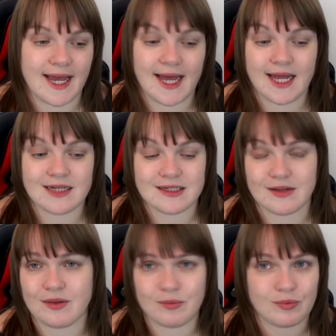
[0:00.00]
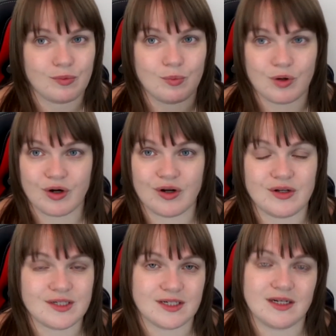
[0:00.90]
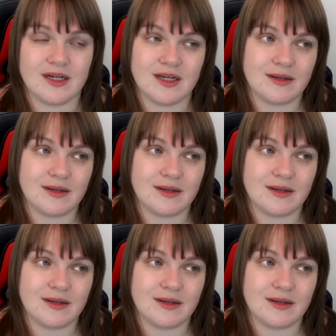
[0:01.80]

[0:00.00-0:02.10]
and the world and